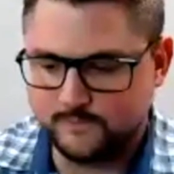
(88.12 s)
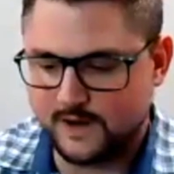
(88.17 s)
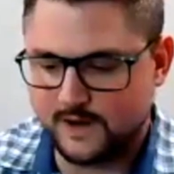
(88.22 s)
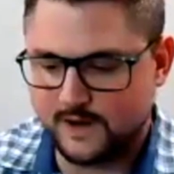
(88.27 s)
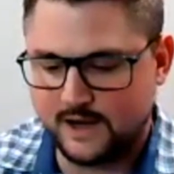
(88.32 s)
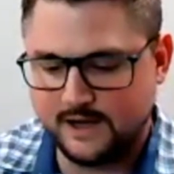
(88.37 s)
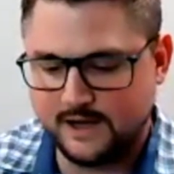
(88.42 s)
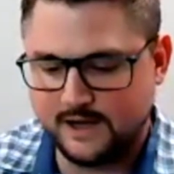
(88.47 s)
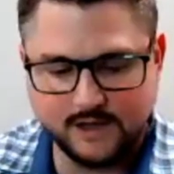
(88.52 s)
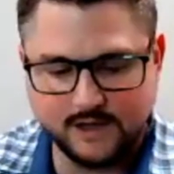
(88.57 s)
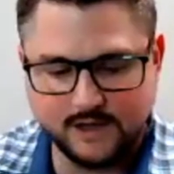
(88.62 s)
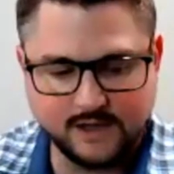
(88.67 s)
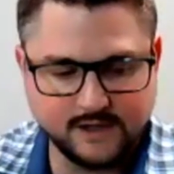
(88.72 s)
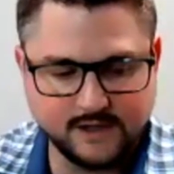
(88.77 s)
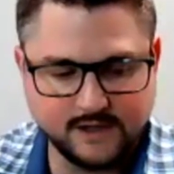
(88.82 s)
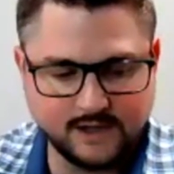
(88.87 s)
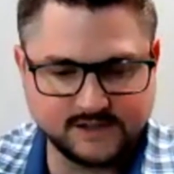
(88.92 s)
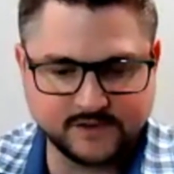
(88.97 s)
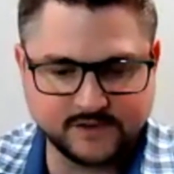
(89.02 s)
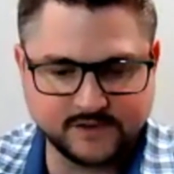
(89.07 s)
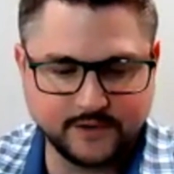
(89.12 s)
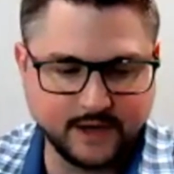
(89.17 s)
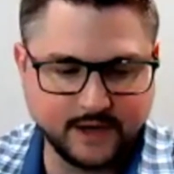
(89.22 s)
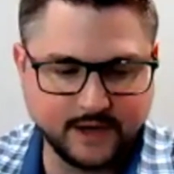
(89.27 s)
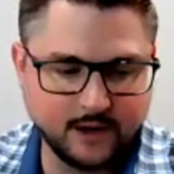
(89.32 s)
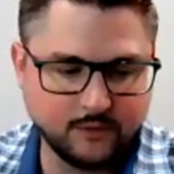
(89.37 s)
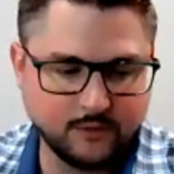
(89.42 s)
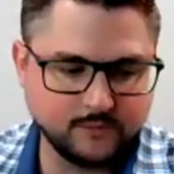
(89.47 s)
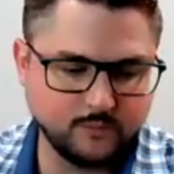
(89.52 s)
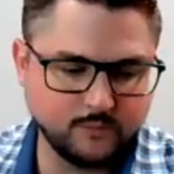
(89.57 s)
I started
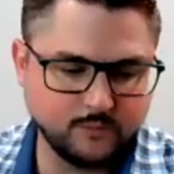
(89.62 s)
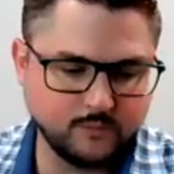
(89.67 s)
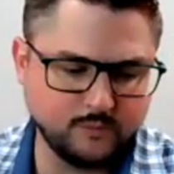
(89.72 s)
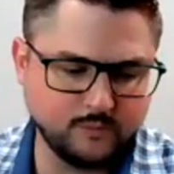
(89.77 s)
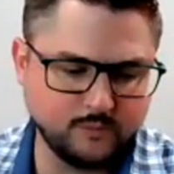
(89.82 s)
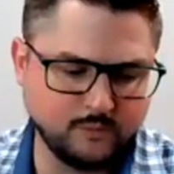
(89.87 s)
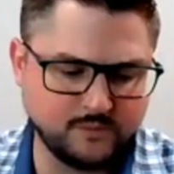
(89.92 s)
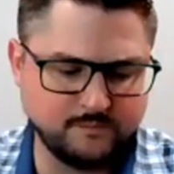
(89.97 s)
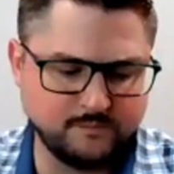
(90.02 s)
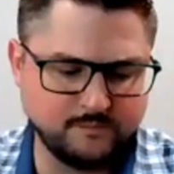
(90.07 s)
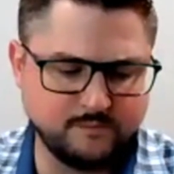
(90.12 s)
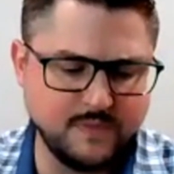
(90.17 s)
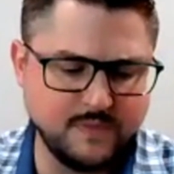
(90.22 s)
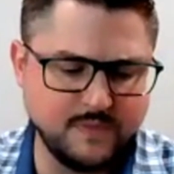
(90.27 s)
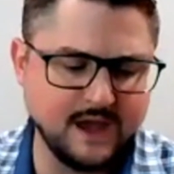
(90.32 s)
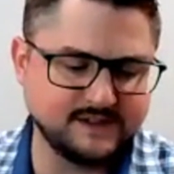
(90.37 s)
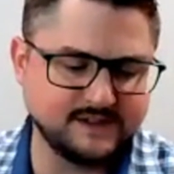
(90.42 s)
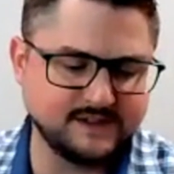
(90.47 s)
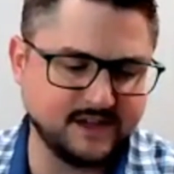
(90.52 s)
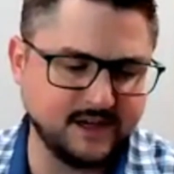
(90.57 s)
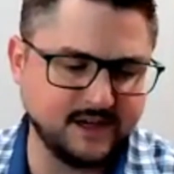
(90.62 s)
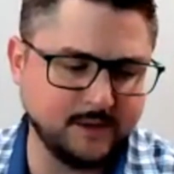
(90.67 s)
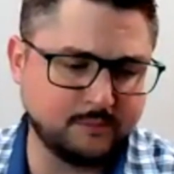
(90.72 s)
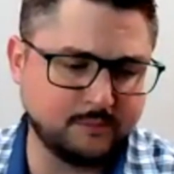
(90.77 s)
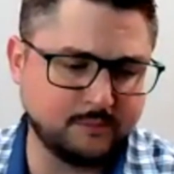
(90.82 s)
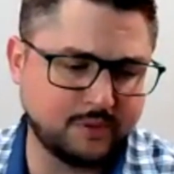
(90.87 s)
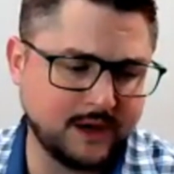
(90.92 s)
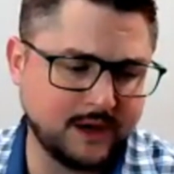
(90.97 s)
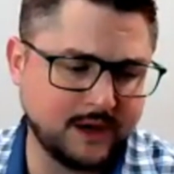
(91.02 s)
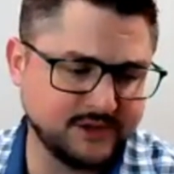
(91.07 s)
out as a
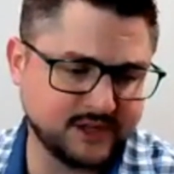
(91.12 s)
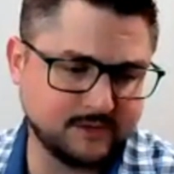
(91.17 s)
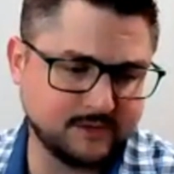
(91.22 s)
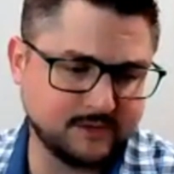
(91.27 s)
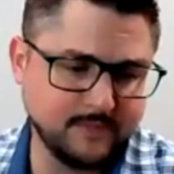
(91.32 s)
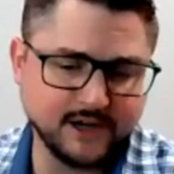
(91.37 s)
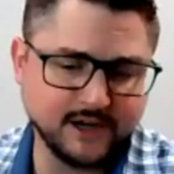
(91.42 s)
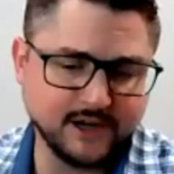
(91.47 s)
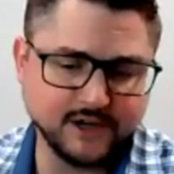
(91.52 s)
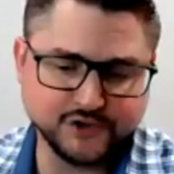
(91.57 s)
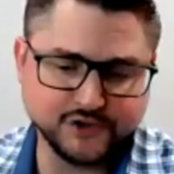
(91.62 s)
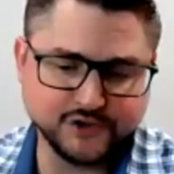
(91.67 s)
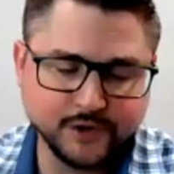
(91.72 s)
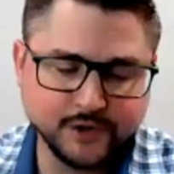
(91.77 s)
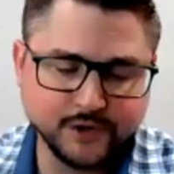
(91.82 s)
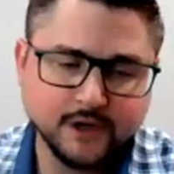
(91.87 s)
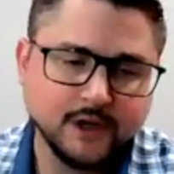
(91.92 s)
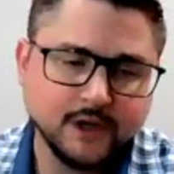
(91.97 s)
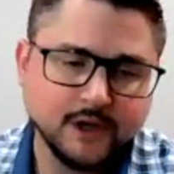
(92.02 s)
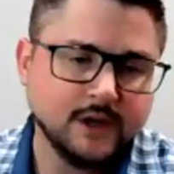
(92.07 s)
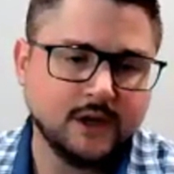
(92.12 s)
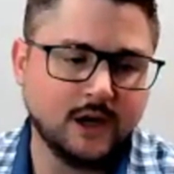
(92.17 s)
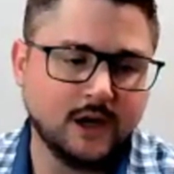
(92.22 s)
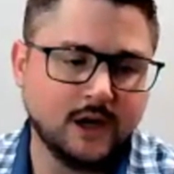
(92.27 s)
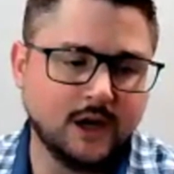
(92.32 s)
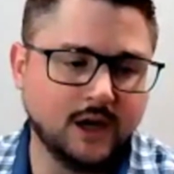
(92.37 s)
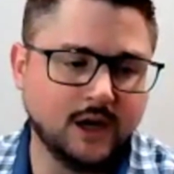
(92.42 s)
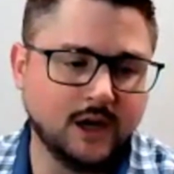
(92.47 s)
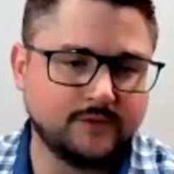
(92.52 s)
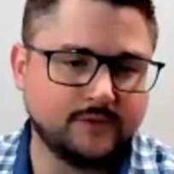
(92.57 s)
project manager
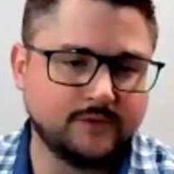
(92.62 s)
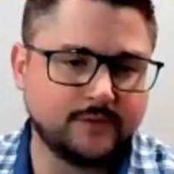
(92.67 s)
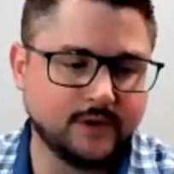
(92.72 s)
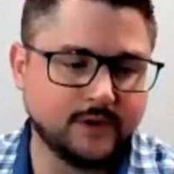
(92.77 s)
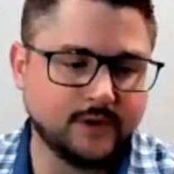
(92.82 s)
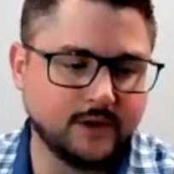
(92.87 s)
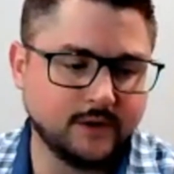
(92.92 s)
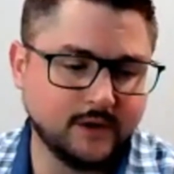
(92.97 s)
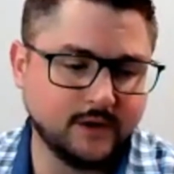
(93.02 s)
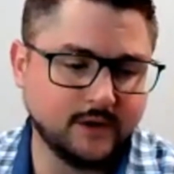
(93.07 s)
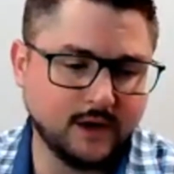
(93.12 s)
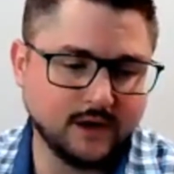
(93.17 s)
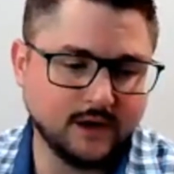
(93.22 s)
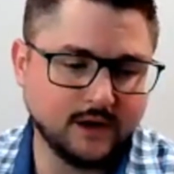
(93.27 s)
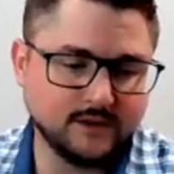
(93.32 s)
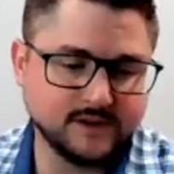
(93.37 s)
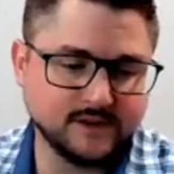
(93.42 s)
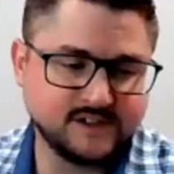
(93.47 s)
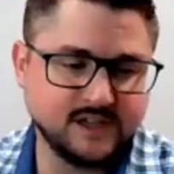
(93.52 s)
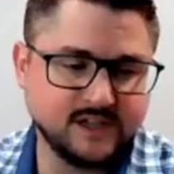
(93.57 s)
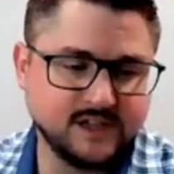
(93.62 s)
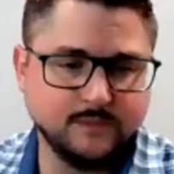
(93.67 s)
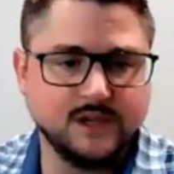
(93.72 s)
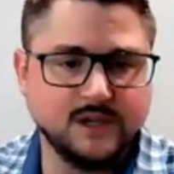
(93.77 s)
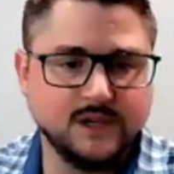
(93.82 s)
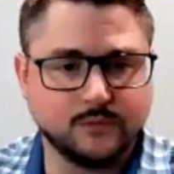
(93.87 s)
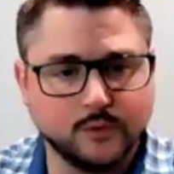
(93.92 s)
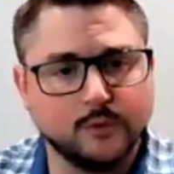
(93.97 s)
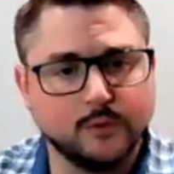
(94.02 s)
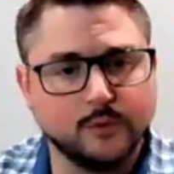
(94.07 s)
for the
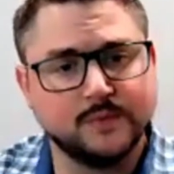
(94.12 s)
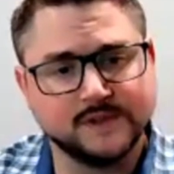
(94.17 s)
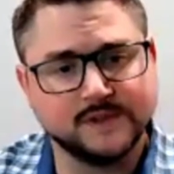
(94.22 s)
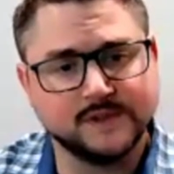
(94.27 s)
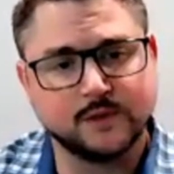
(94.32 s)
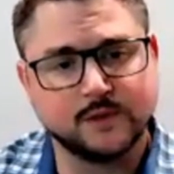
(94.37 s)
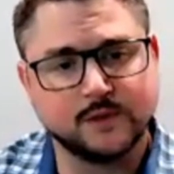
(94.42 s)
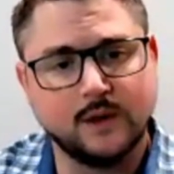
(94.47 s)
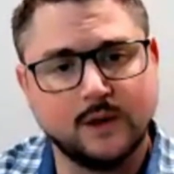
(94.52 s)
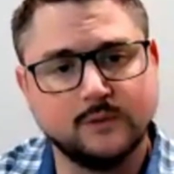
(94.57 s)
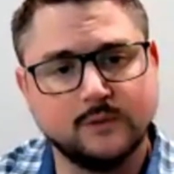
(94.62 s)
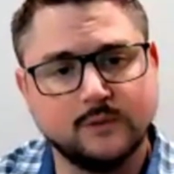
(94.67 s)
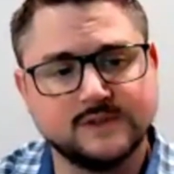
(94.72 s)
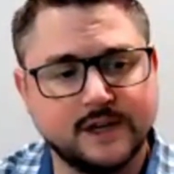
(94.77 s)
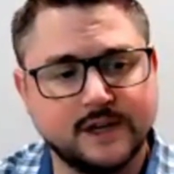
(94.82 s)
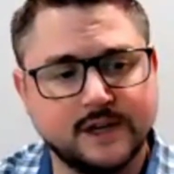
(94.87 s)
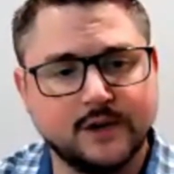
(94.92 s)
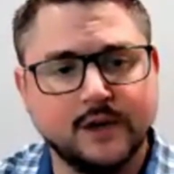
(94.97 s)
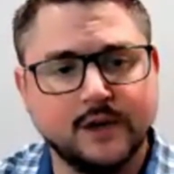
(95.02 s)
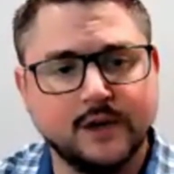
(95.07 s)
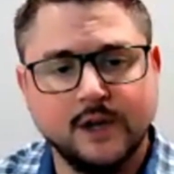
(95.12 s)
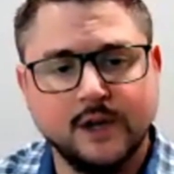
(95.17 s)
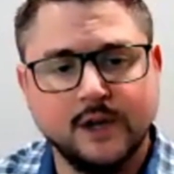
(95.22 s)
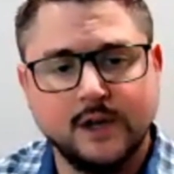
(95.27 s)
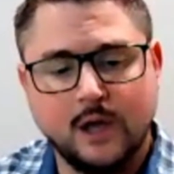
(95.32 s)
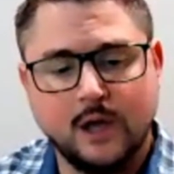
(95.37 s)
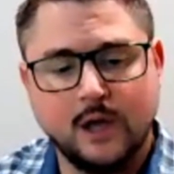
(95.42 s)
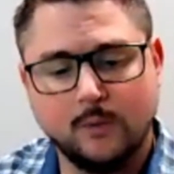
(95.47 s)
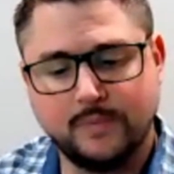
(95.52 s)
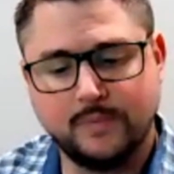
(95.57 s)
CME group. And so I was there
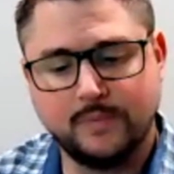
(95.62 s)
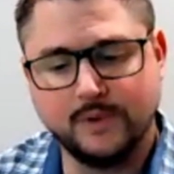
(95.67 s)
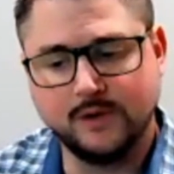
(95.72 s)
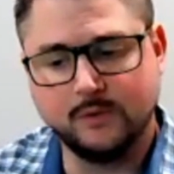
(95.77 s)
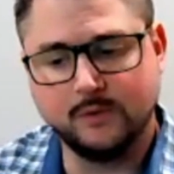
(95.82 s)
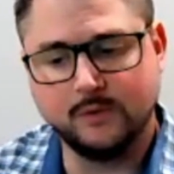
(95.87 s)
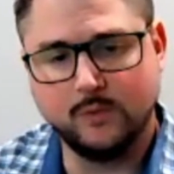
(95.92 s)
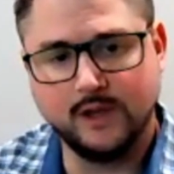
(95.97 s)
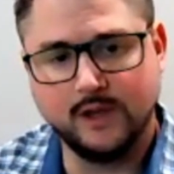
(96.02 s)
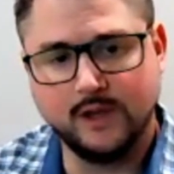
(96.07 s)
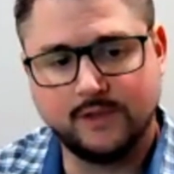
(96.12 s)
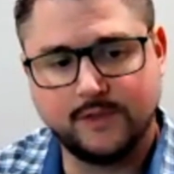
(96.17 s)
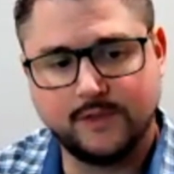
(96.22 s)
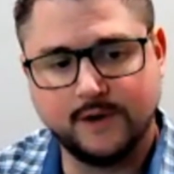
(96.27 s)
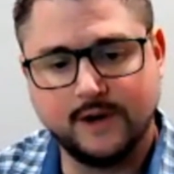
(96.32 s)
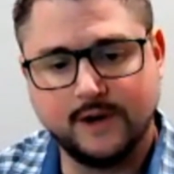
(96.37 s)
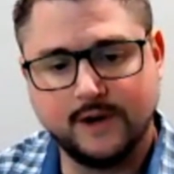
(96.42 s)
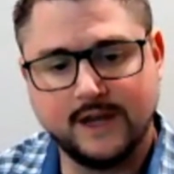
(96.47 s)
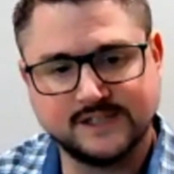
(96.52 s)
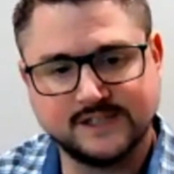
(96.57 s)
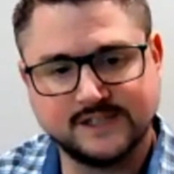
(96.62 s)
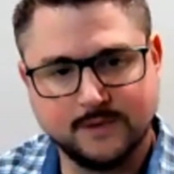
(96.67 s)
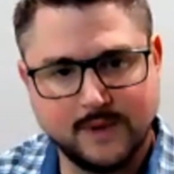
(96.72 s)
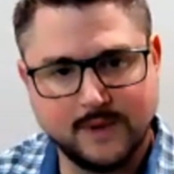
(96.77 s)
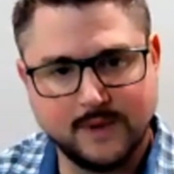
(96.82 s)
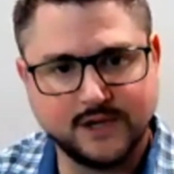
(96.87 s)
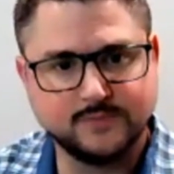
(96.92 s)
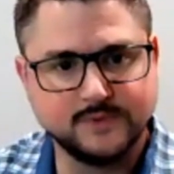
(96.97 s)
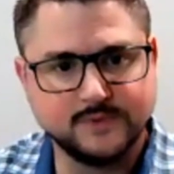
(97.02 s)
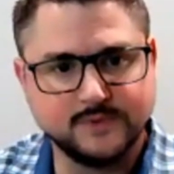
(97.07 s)
helping with their asset
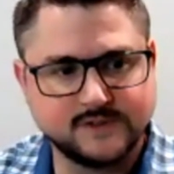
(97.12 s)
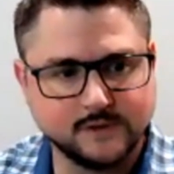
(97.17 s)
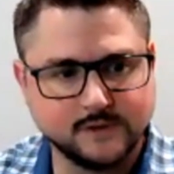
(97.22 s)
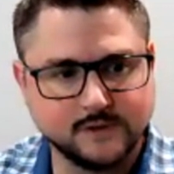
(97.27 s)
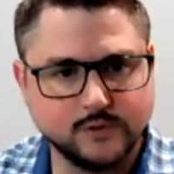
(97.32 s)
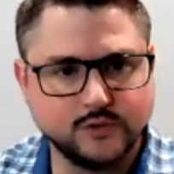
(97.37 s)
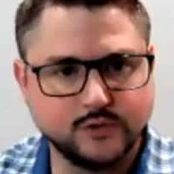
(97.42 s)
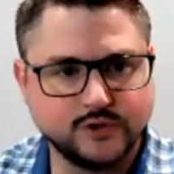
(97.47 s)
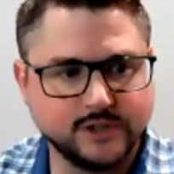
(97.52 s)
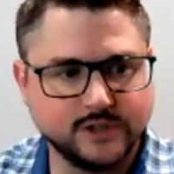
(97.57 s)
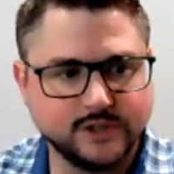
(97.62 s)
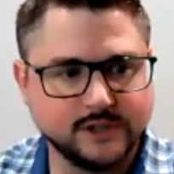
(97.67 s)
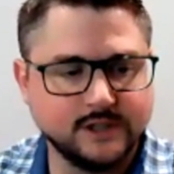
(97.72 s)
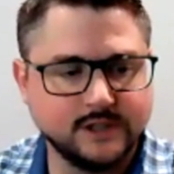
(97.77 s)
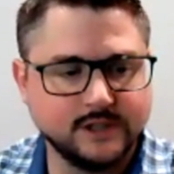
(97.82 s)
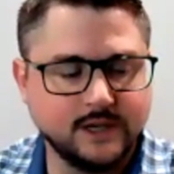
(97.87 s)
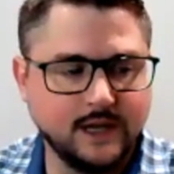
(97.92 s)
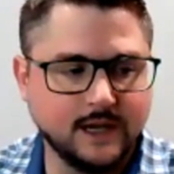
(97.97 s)
management solution.